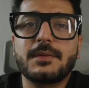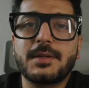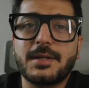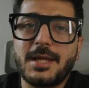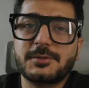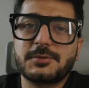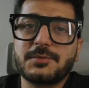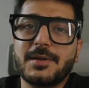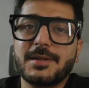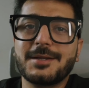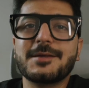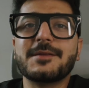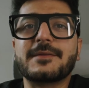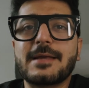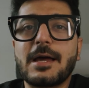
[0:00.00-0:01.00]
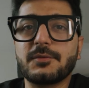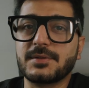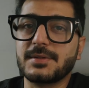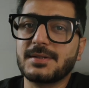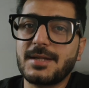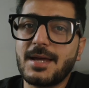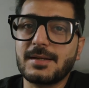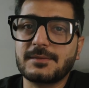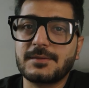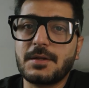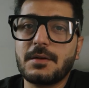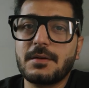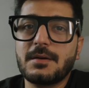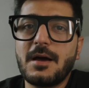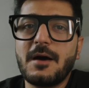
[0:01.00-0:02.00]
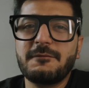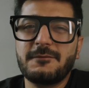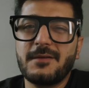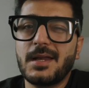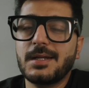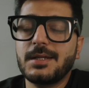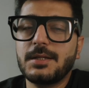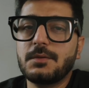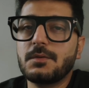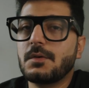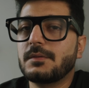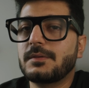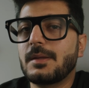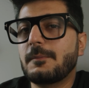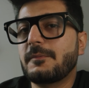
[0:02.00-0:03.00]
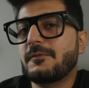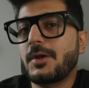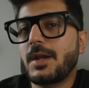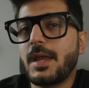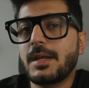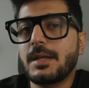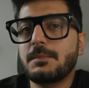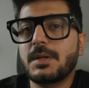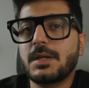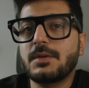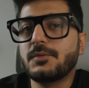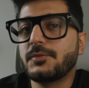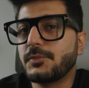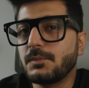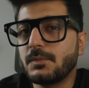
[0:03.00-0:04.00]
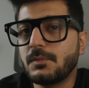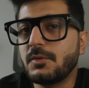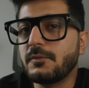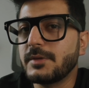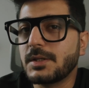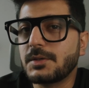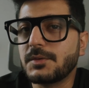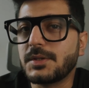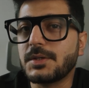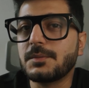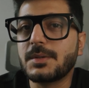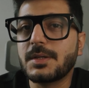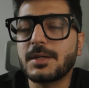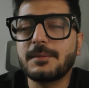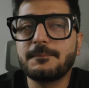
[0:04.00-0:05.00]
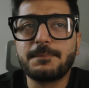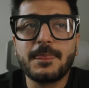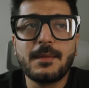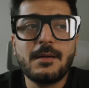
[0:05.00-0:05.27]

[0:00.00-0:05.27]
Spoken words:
The next one is council tax, a fairly new concept for anybody who's moving to UK.